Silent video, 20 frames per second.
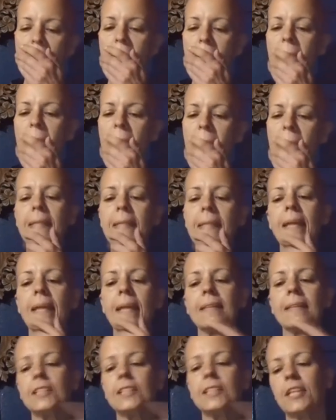And yet
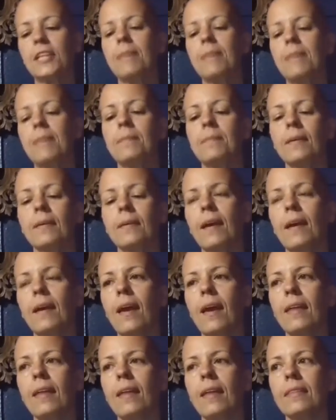they shape
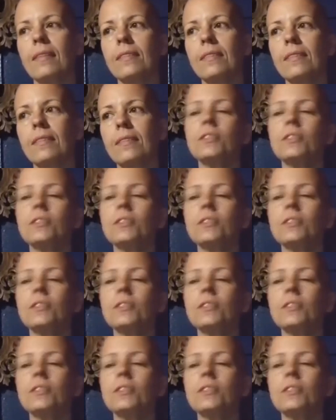those